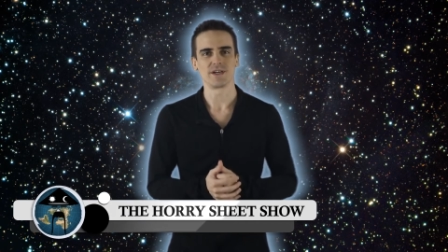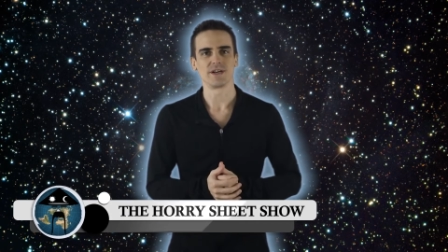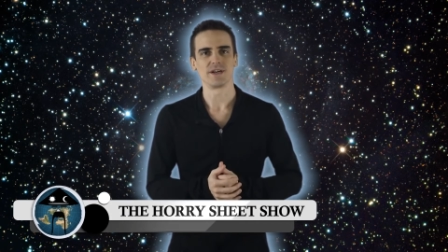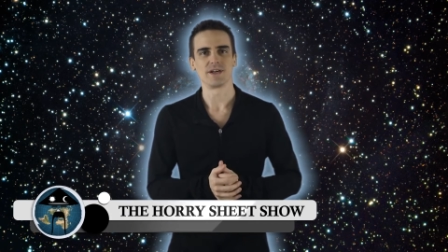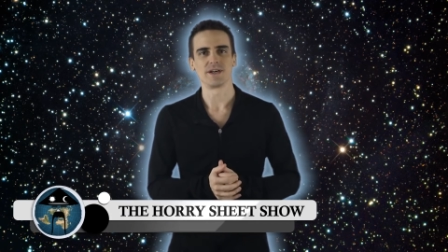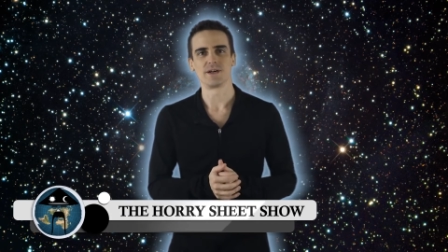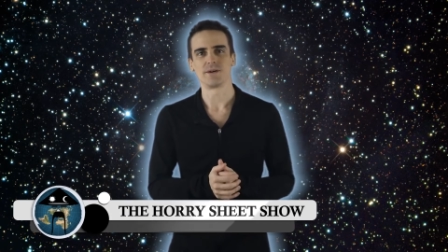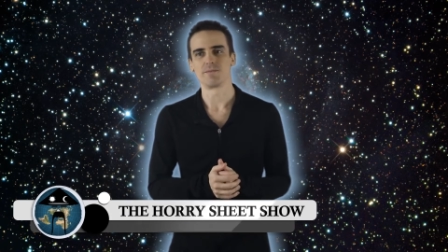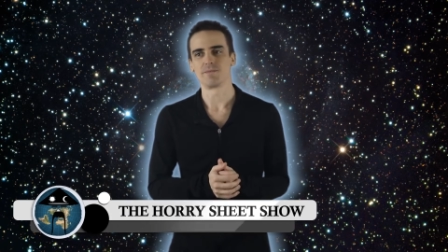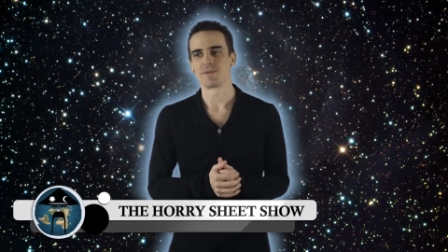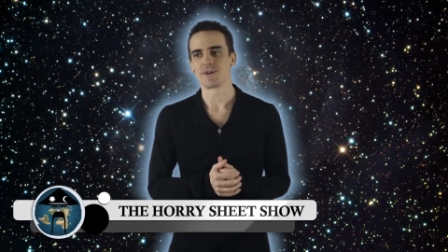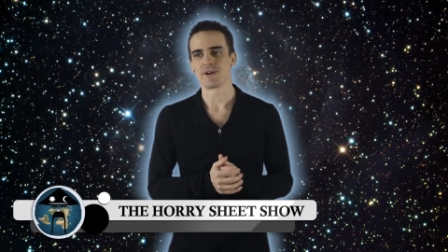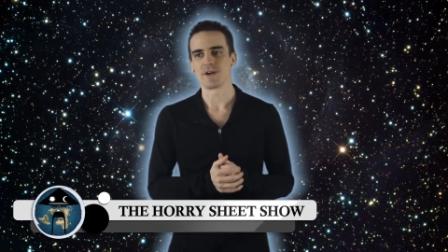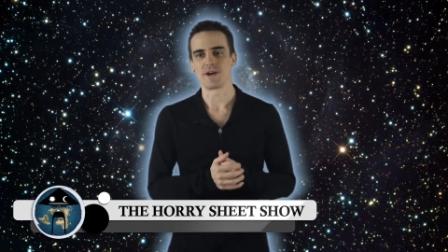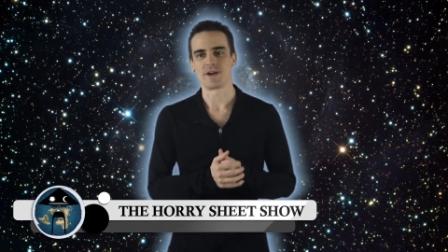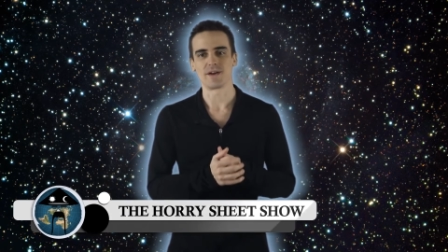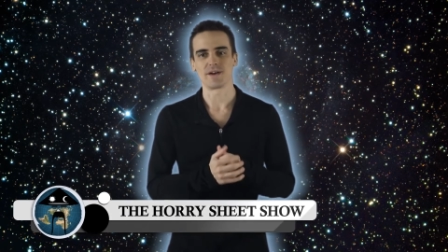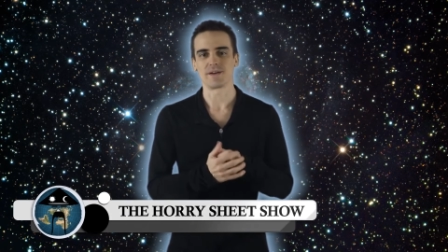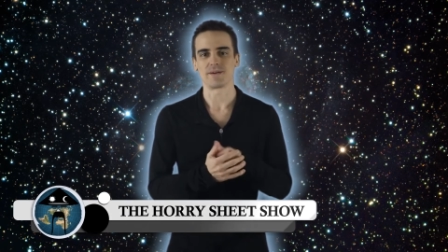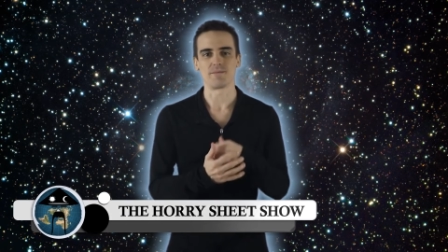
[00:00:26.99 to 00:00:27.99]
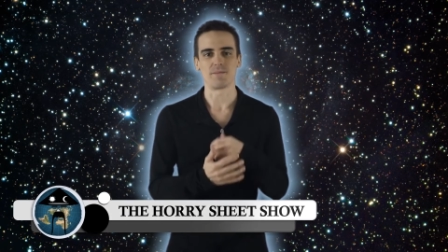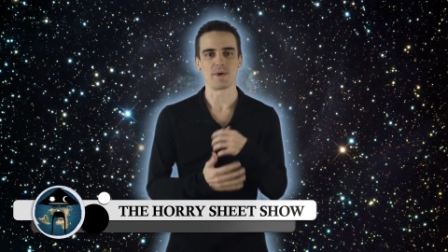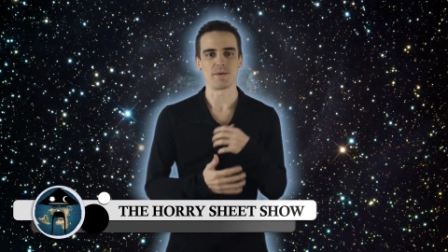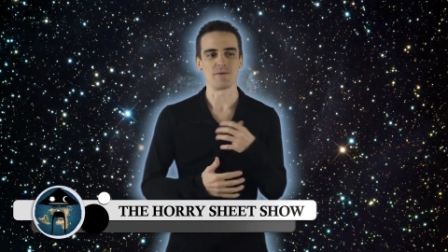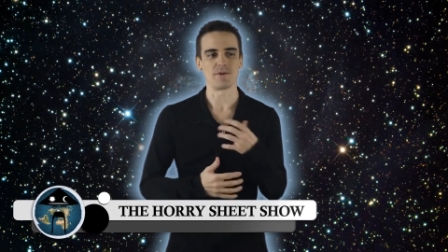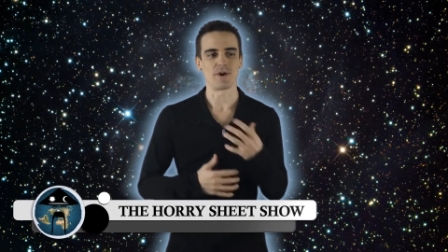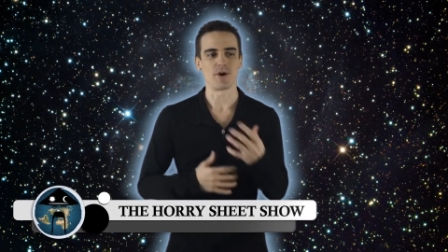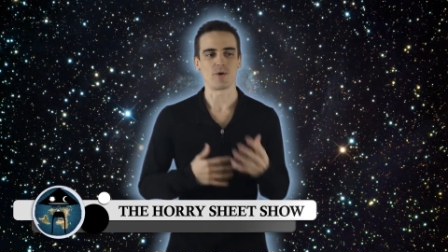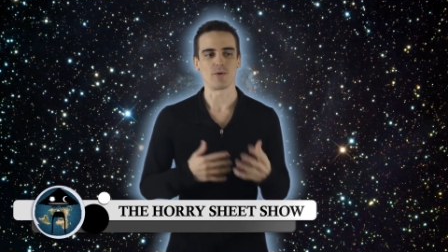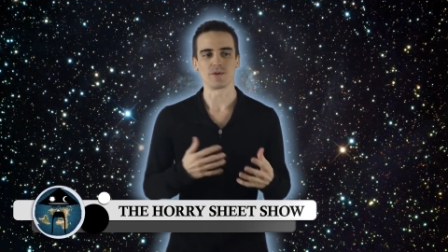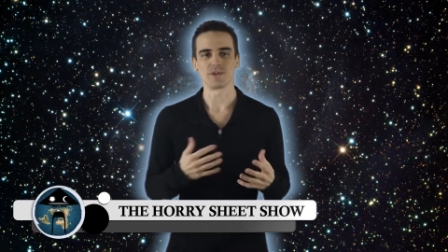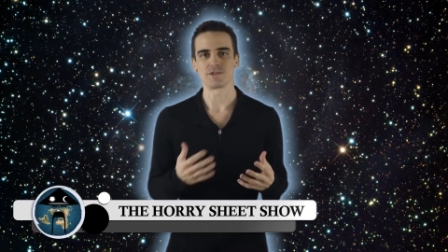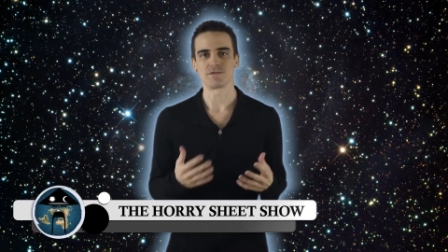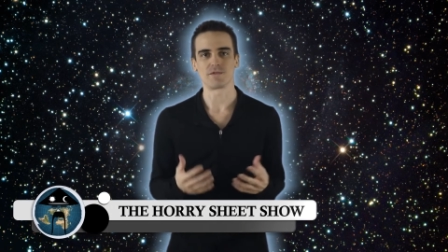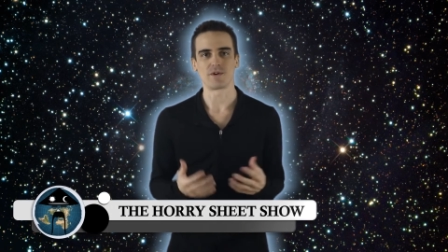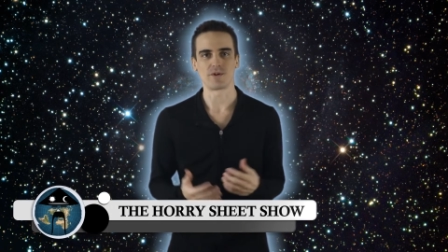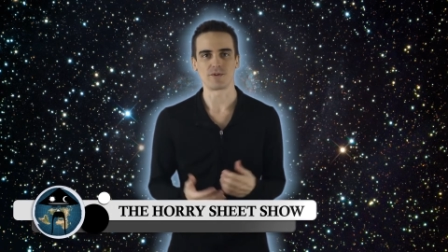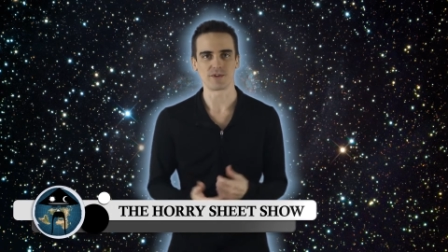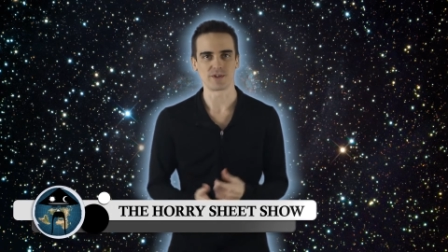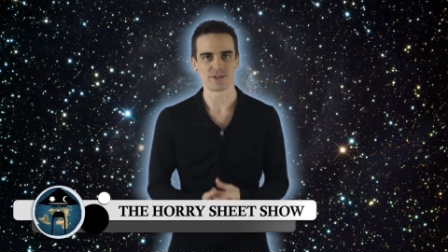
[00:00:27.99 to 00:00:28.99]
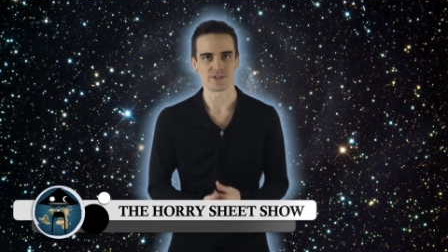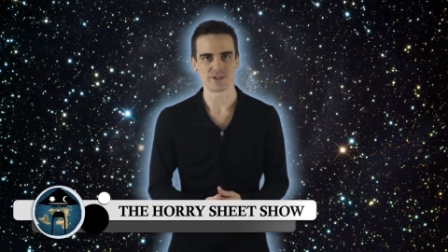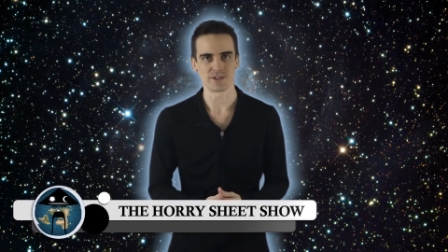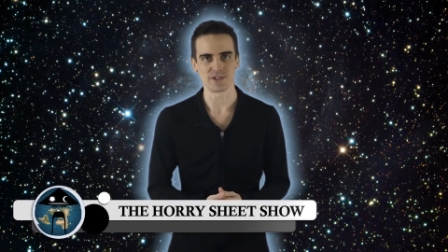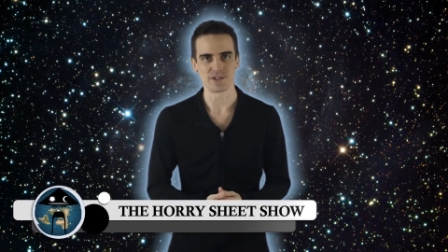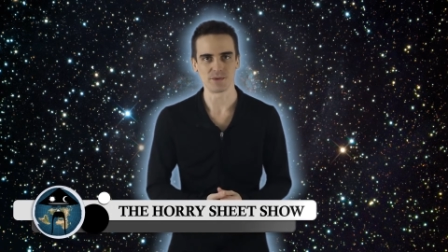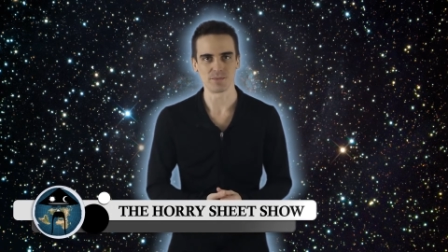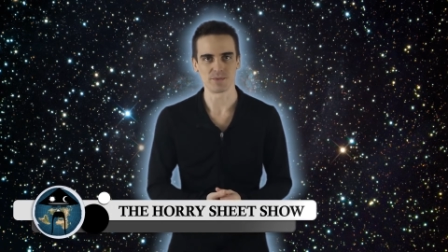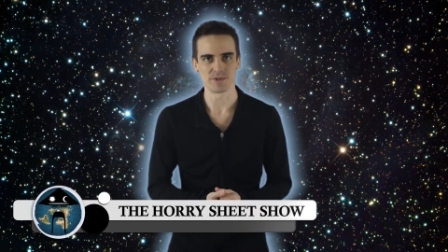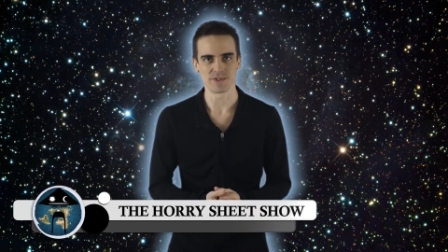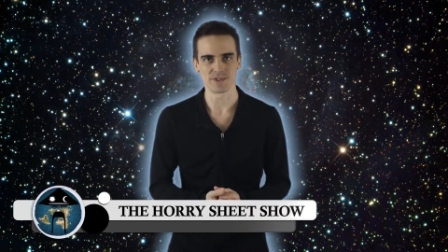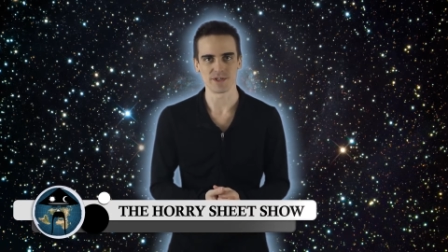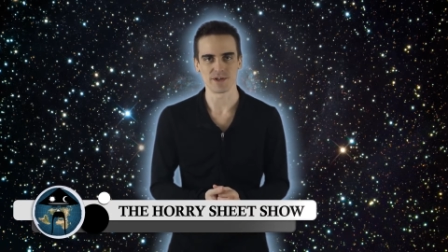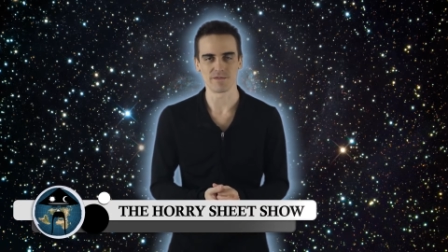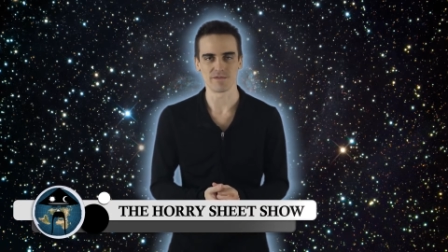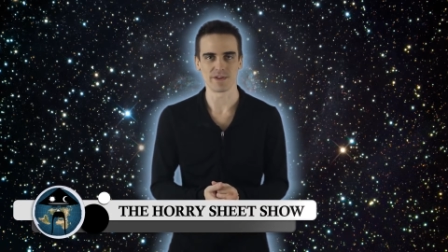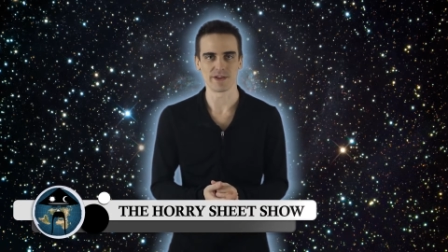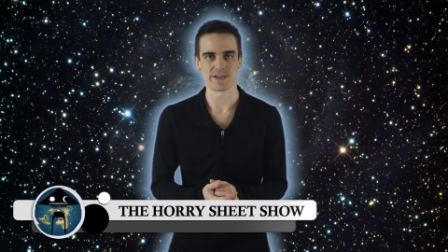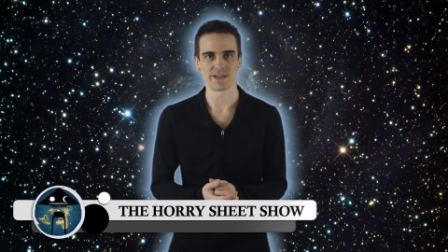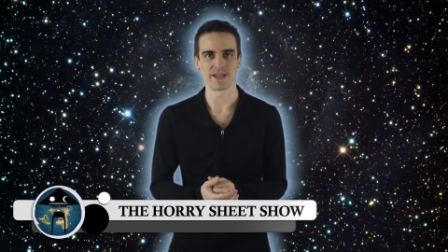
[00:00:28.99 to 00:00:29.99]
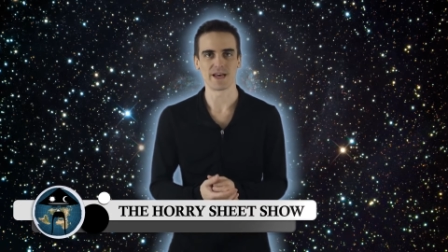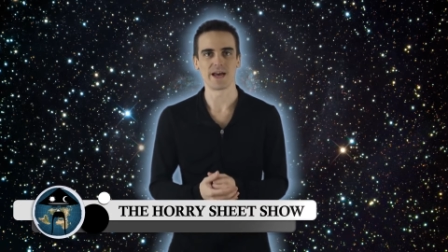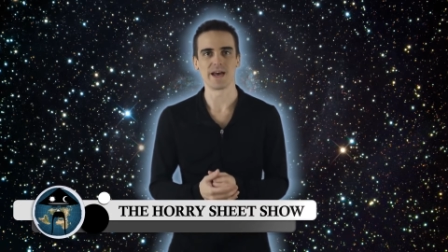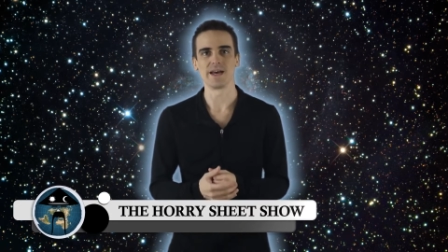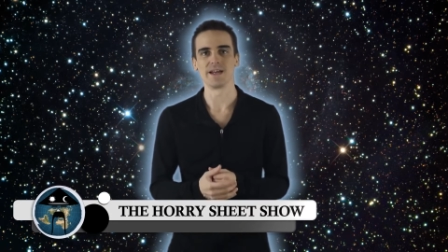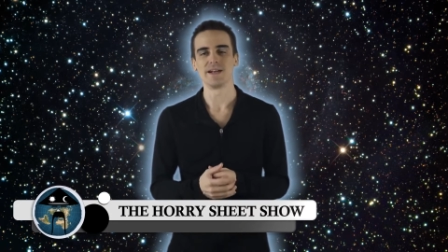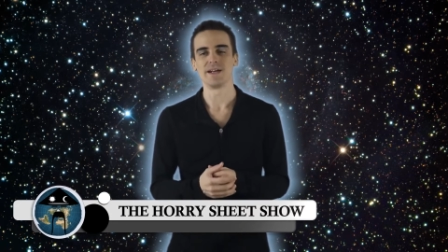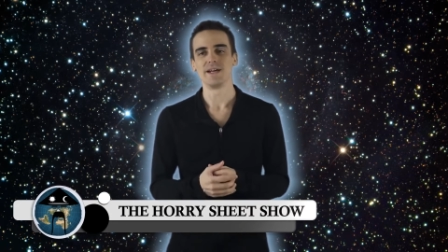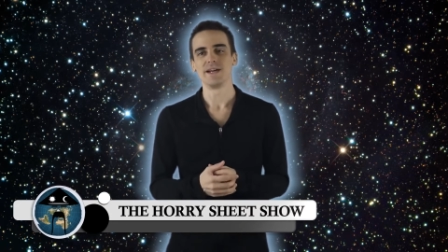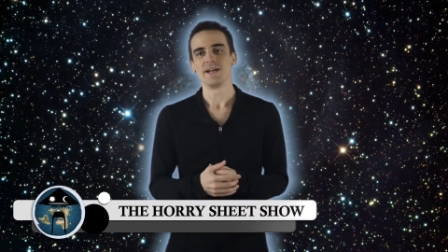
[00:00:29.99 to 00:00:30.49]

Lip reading: and maybe always falling asleep and stuff like that.